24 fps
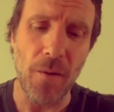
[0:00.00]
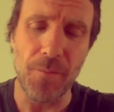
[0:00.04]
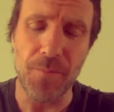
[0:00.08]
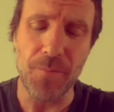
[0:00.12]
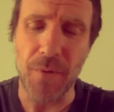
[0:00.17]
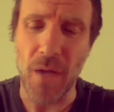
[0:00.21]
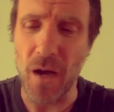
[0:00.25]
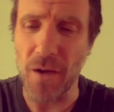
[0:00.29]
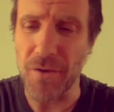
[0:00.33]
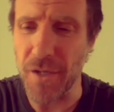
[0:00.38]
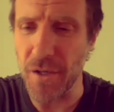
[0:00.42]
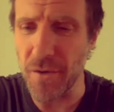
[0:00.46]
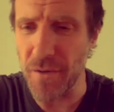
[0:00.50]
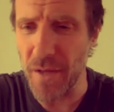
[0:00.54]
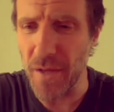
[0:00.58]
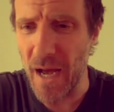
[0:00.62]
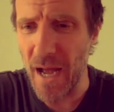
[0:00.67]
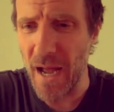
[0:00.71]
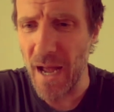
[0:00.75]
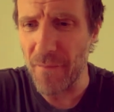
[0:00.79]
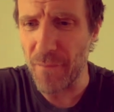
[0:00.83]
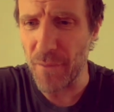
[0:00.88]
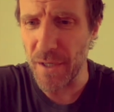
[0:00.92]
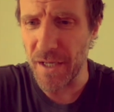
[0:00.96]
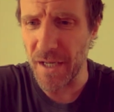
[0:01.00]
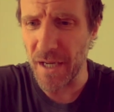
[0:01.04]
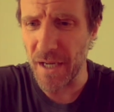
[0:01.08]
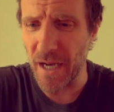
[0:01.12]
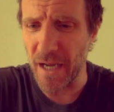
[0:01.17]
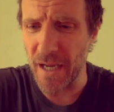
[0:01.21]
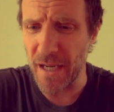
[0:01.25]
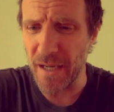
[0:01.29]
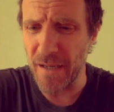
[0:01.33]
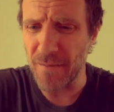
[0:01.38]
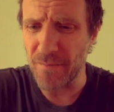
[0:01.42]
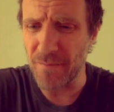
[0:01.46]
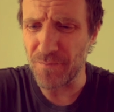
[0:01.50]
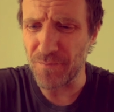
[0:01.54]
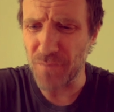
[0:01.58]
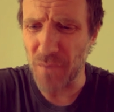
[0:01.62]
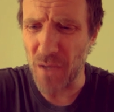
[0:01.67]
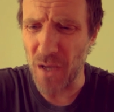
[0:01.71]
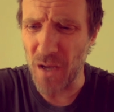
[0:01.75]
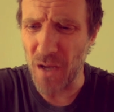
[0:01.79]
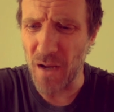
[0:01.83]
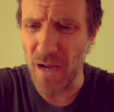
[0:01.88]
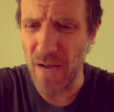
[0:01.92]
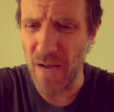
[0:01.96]
I do that every day.
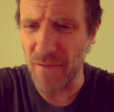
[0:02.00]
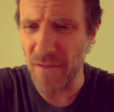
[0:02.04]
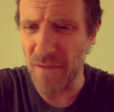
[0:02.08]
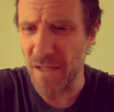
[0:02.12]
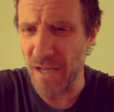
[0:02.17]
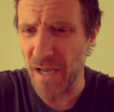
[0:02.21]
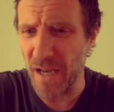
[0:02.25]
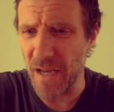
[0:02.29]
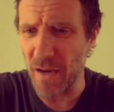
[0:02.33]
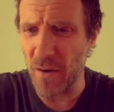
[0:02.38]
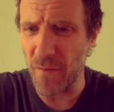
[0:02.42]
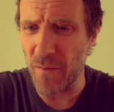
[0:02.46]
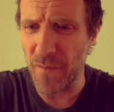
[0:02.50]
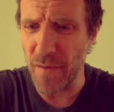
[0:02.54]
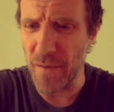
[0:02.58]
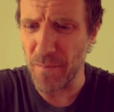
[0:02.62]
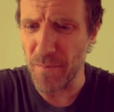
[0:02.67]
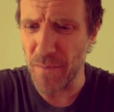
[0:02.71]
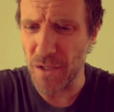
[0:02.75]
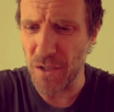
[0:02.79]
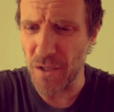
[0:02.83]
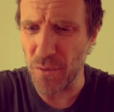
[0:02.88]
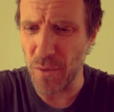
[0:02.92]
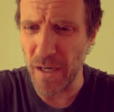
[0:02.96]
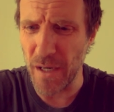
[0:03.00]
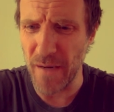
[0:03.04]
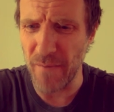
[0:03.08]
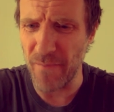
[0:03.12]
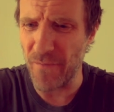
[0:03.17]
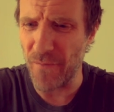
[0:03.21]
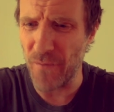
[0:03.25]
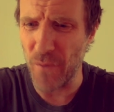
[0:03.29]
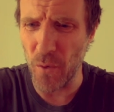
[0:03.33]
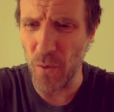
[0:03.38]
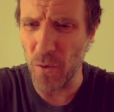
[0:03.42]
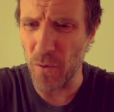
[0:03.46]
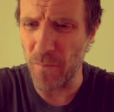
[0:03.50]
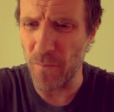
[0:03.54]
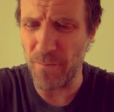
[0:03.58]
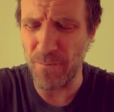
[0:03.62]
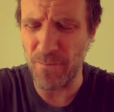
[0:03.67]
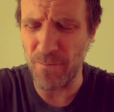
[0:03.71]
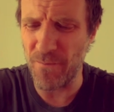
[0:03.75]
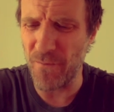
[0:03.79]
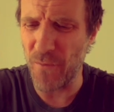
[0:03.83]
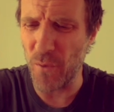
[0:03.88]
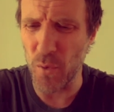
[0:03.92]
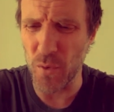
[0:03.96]
Have a day off in between
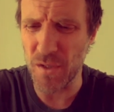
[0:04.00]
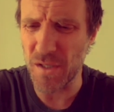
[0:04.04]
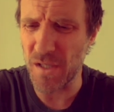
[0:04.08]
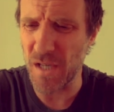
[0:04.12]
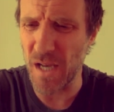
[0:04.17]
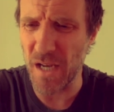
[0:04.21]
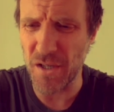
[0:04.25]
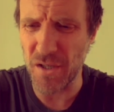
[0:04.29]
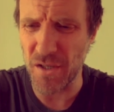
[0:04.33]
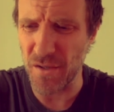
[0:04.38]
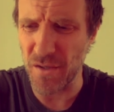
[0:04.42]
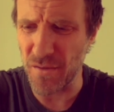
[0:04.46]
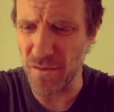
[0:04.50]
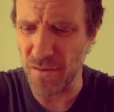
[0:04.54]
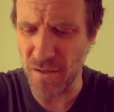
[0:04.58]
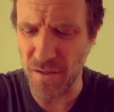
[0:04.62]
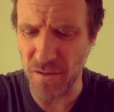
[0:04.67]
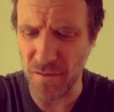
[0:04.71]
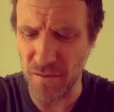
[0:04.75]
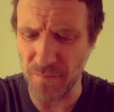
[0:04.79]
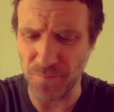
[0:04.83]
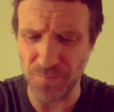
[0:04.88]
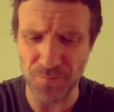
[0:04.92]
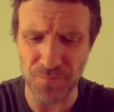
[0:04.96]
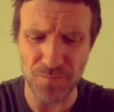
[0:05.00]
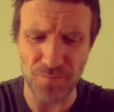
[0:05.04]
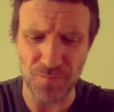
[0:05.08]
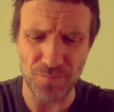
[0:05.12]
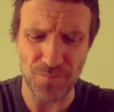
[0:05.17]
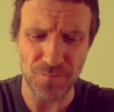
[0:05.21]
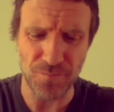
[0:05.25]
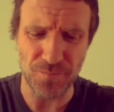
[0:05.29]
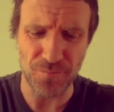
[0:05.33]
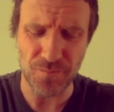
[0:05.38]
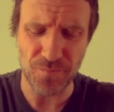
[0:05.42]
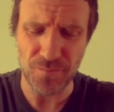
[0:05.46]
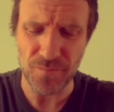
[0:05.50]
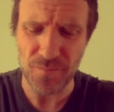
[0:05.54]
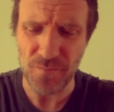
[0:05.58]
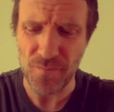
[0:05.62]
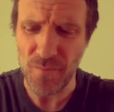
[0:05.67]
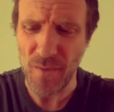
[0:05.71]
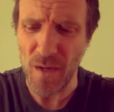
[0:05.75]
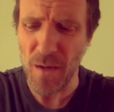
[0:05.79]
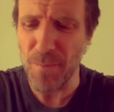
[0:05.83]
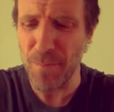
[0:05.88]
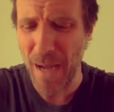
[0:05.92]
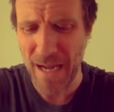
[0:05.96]
four sessions.
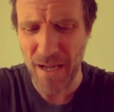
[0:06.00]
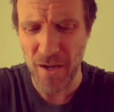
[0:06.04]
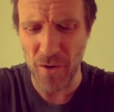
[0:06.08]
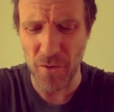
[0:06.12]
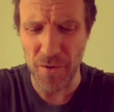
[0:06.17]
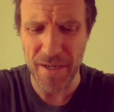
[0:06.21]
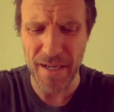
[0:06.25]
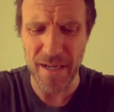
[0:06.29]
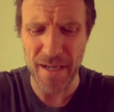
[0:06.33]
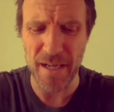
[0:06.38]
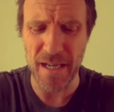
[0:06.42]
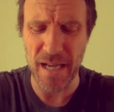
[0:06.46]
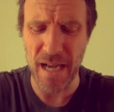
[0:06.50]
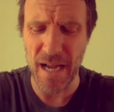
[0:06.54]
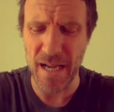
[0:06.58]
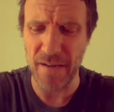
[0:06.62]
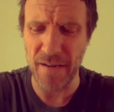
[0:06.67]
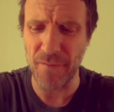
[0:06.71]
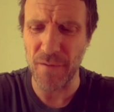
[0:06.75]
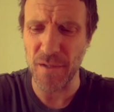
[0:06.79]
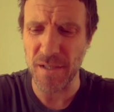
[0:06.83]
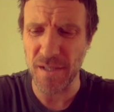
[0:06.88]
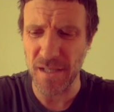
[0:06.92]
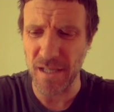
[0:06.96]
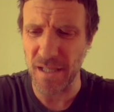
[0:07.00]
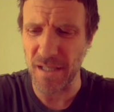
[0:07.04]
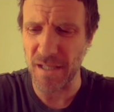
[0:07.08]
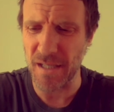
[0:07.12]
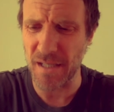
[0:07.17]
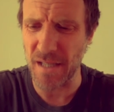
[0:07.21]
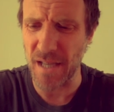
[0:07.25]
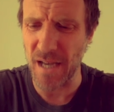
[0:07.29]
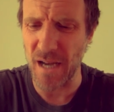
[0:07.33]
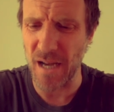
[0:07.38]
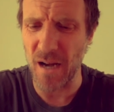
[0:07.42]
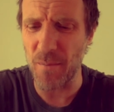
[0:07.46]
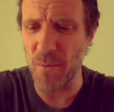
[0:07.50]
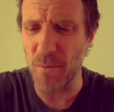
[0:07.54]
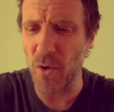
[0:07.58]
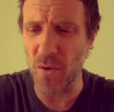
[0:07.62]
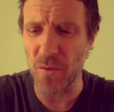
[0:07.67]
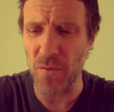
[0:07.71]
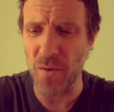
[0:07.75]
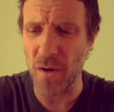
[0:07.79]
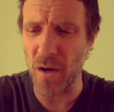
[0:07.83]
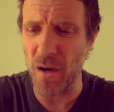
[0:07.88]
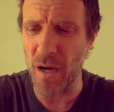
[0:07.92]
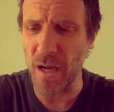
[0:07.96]
Back on it again. If I stick to that, I'm
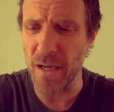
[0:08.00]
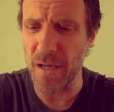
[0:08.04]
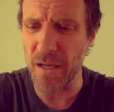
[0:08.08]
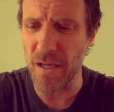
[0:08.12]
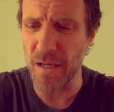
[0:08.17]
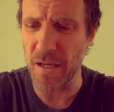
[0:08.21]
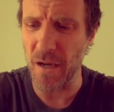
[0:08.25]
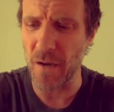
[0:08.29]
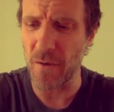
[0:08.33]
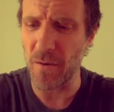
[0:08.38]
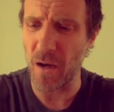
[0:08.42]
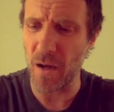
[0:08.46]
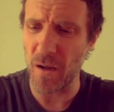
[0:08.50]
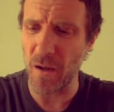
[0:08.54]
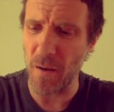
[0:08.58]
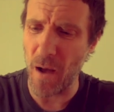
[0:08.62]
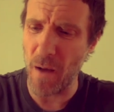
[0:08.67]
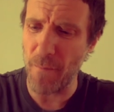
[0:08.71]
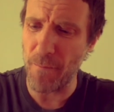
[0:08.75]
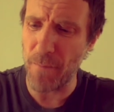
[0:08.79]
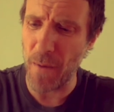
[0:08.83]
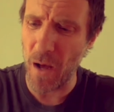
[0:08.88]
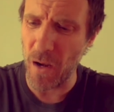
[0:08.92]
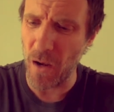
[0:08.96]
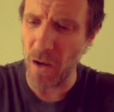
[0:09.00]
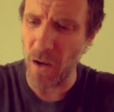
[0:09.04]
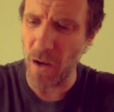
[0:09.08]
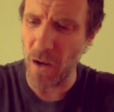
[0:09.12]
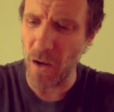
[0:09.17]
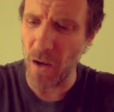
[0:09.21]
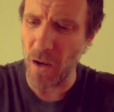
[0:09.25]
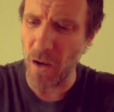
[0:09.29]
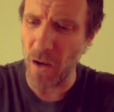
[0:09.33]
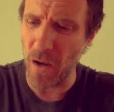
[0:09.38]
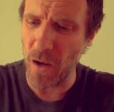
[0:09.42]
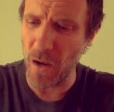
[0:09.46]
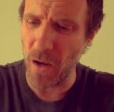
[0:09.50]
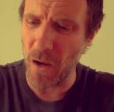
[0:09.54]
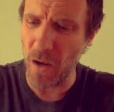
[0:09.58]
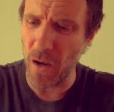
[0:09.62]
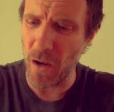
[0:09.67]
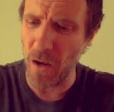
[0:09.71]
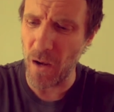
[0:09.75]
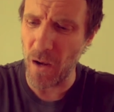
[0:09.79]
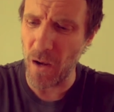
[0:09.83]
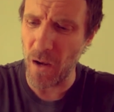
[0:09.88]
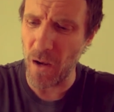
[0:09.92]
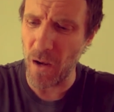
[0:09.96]
all right. You know, a lot
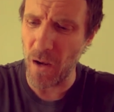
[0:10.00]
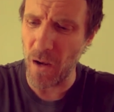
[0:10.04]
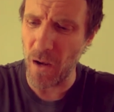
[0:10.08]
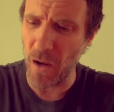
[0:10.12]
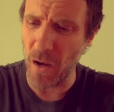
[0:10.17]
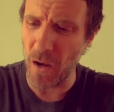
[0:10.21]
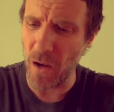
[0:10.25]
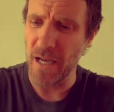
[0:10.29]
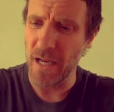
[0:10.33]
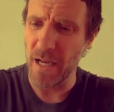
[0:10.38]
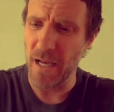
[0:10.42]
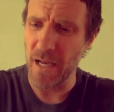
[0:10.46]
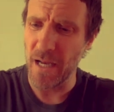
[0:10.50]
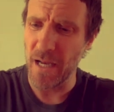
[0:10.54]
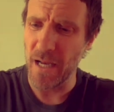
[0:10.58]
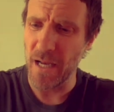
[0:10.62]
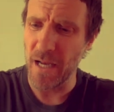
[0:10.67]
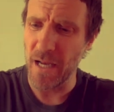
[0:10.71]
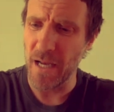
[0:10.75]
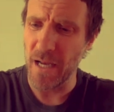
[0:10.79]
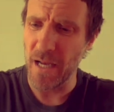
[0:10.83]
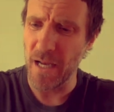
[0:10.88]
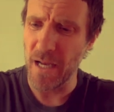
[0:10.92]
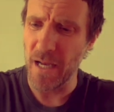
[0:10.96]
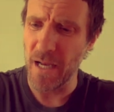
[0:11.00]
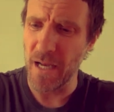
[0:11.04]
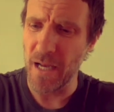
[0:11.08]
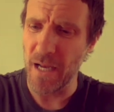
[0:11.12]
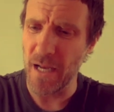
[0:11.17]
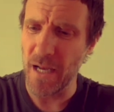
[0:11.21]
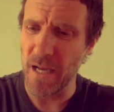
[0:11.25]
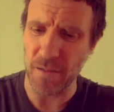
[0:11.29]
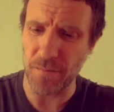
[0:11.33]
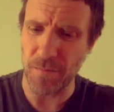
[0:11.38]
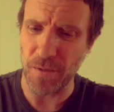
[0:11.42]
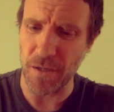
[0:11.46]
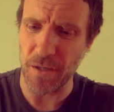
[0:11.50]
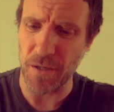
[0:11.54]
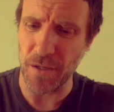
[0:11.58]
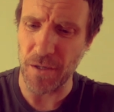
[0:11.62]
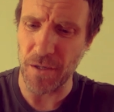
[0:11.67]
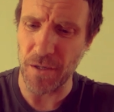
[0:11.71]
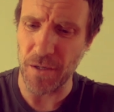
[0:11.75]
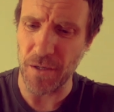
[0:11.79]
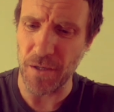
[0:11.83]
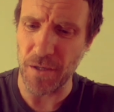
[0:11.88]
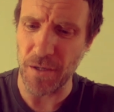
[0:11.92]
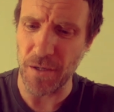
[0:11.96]
of this for me is
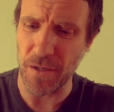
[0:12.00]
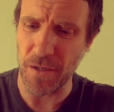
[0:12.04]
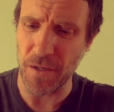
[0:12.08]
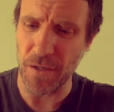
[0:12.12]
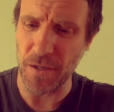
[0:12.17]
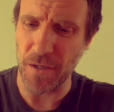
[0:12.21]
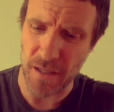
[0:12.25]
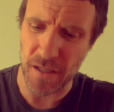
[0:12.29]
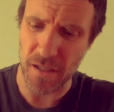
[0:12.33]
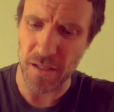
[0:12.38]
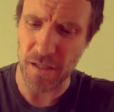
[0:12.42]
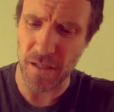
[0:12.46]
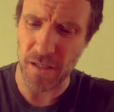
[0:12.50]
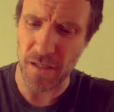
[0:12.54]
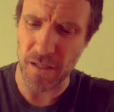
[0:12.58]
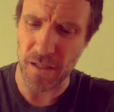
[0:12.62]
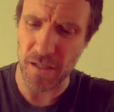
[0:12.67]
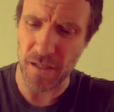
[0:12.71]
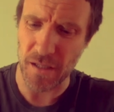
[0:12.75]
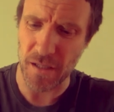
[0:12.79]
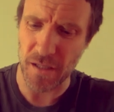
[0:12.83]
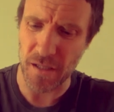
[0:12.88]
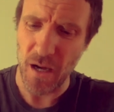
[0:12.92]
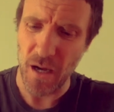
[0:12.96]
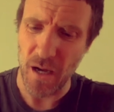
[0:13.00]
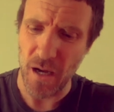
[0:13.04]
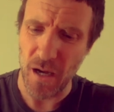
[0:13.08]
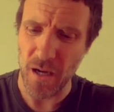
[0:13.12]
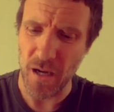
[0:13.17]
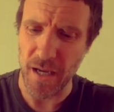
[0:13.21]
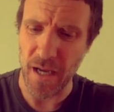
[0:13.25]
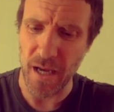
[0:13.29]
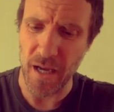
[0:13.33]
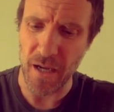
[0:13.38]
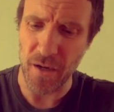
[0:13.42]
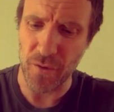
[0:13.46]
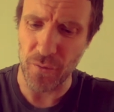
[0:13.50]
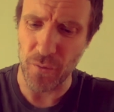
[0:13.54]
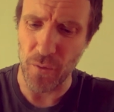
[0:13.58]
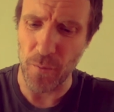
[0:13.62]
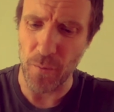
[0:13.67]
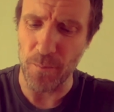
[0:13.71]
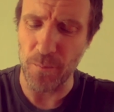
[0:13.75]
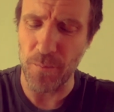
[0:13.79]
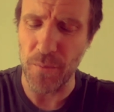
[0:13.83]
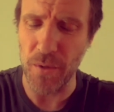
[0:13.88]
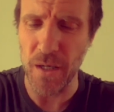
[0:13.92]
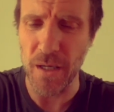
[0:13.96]
exercise, because if I don't exercise, I
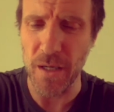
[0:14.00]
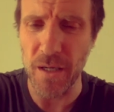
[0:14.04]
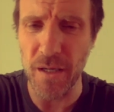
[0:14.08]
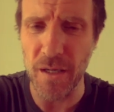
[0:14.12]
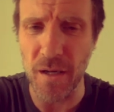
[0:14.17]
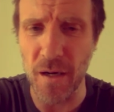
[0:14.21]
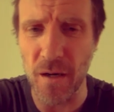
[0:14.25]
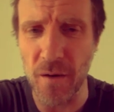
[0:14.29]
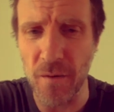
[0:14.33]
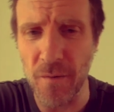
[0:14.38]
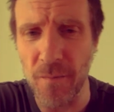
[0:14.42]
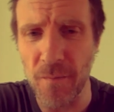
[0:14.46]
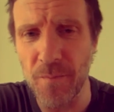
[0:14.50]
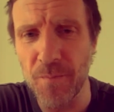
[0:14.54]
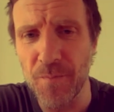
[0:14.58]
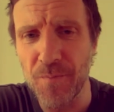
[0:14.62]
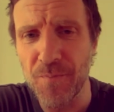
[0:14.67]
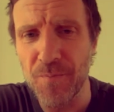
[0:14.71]
get grumpy. You know.